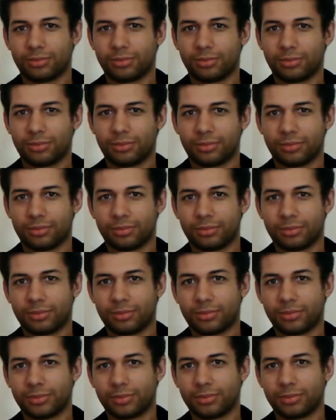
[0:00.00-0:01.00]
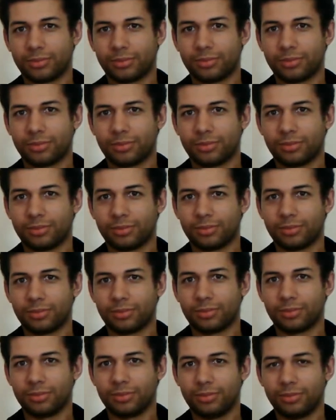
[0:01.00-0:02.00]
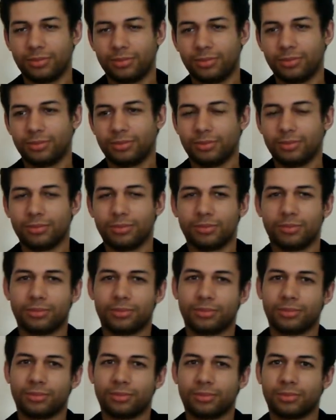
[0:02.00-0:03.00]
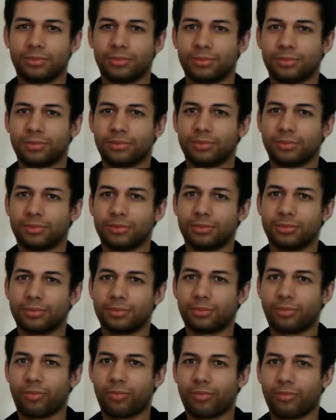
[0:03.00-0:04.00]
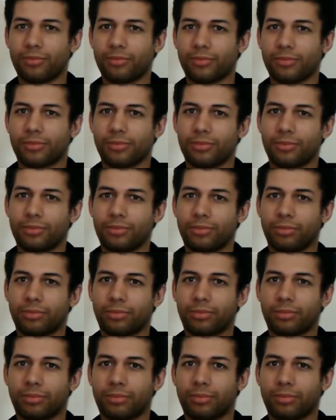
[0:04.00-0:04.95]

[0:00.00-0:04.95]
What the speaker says: No words are spoken by the person on screen.